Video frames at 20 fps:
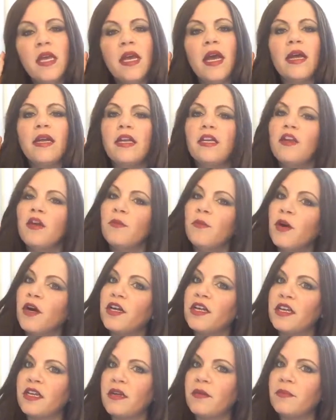And in your
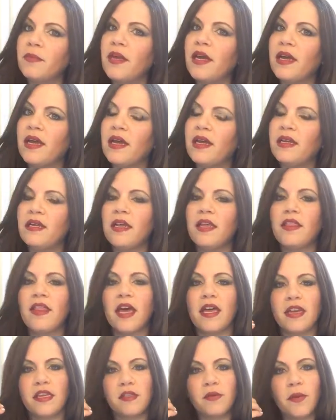marketing plan,
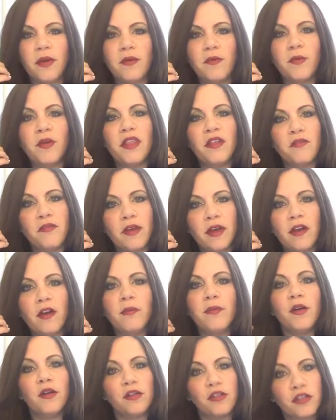that is when we
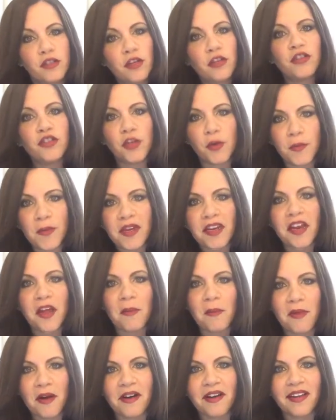develop your social media
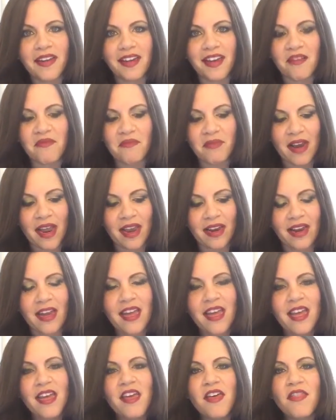marketing plan.
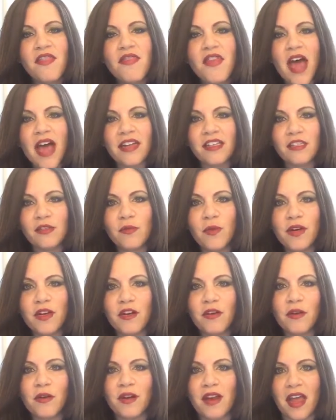That's when
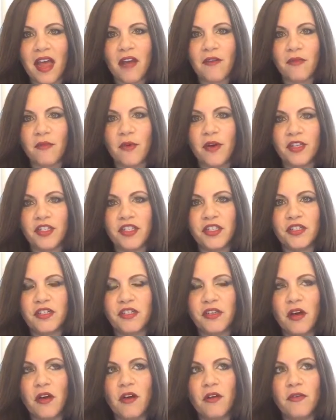you're going to have
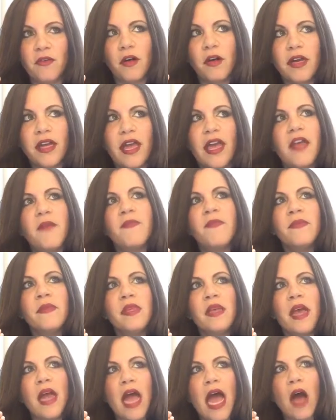questions of, okay,
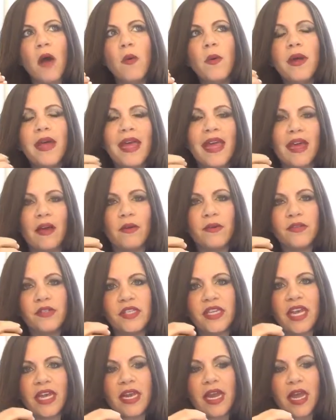how
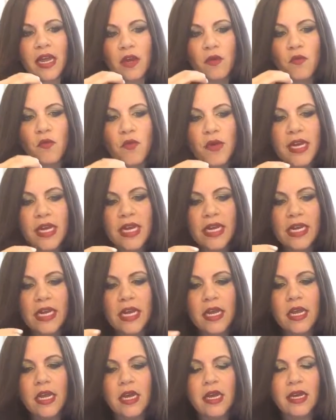else can I
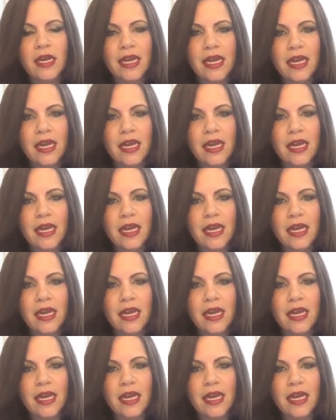really